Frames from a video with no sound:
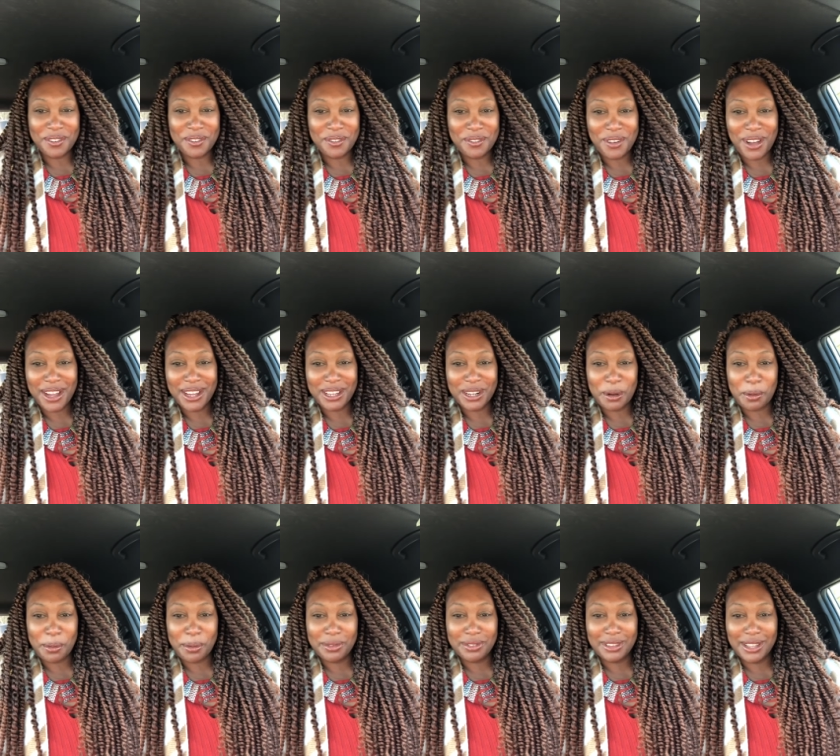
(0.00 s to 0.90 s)
walking
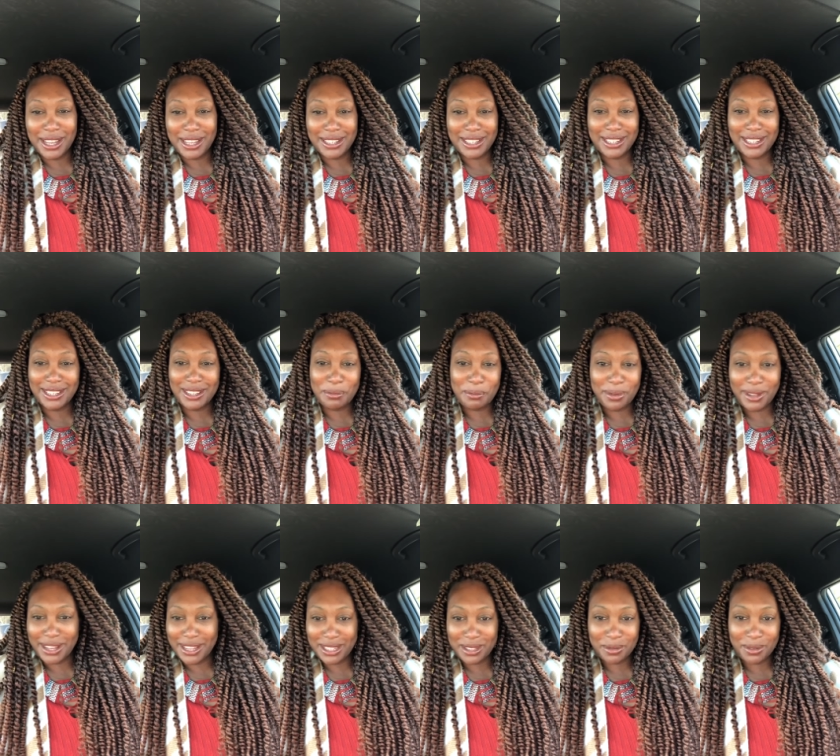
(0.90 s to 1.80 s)
in a
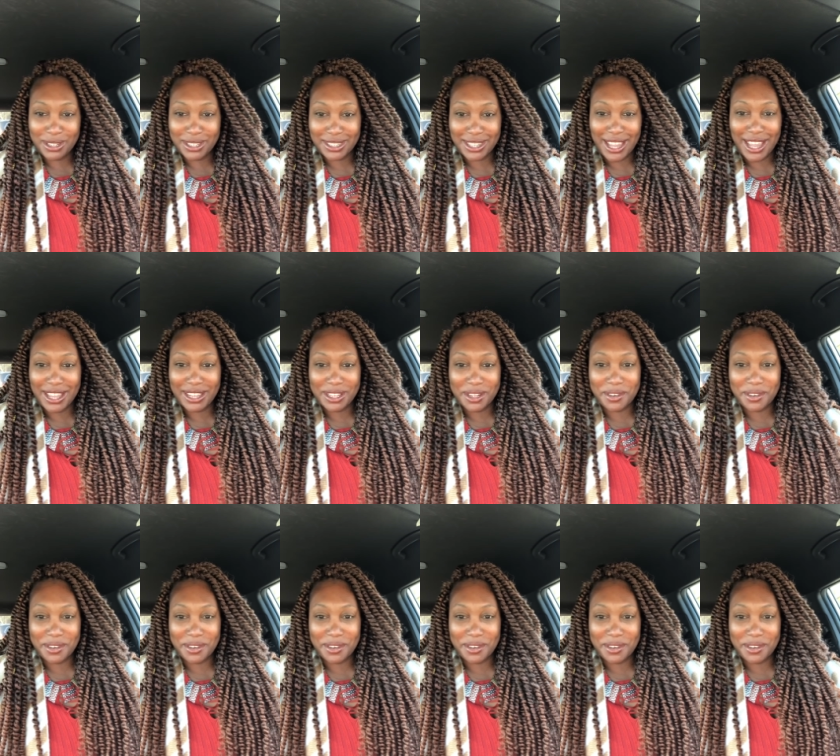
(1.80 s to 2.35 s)
place with style